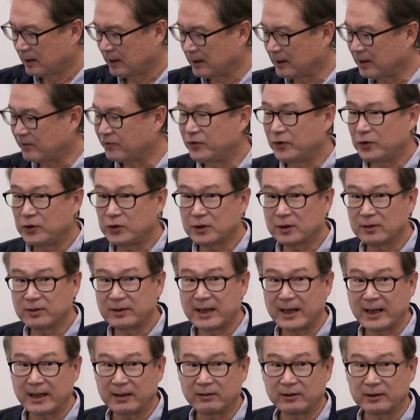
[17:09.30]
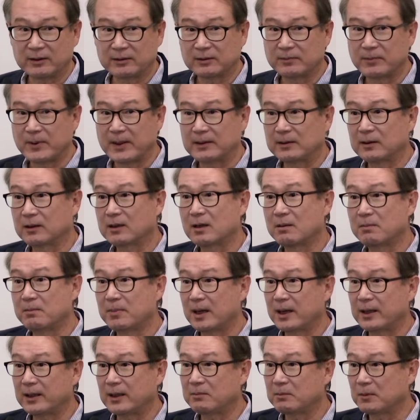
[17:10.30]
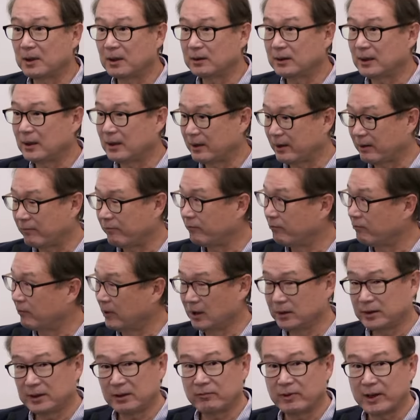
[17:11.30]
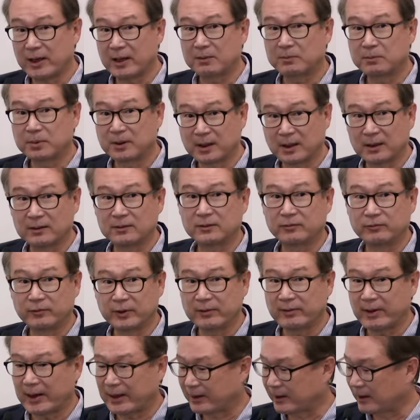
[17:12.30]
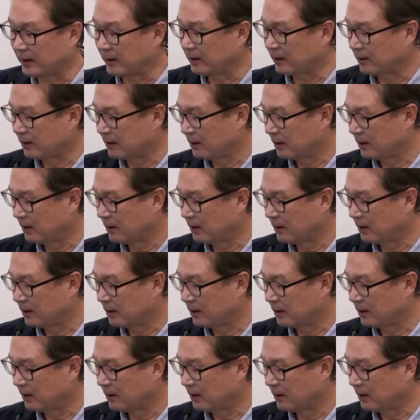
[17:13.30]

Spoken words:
And then Fusion RAG is basically combining multi-RAG plus re-ranking.